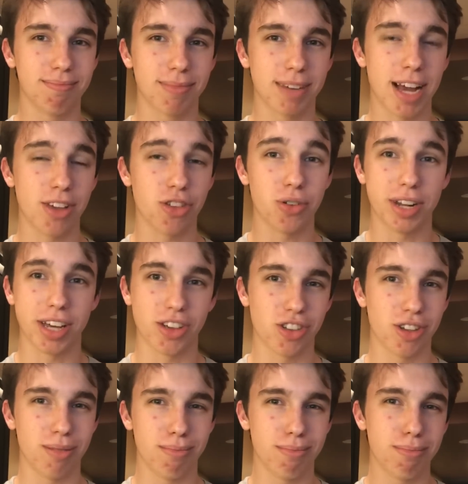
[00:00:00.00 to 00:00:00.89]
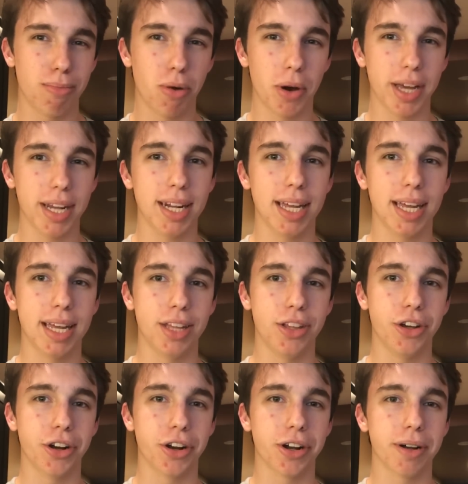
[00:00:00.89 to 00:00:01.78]
contradiction point
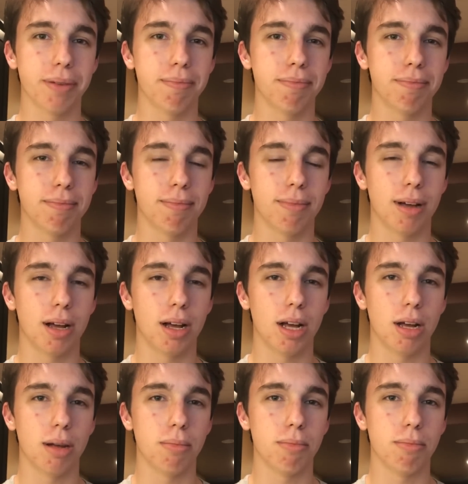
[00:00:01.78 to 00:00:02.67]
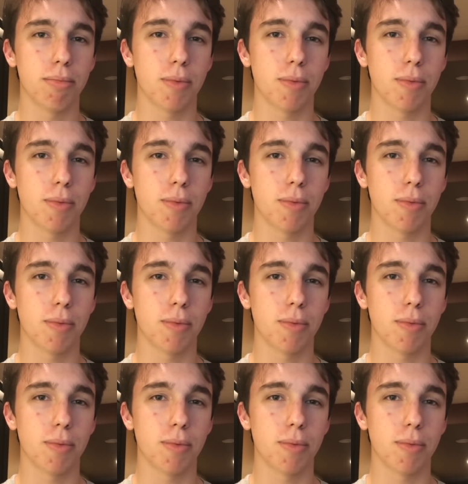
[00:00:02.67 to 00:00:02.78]
in your um,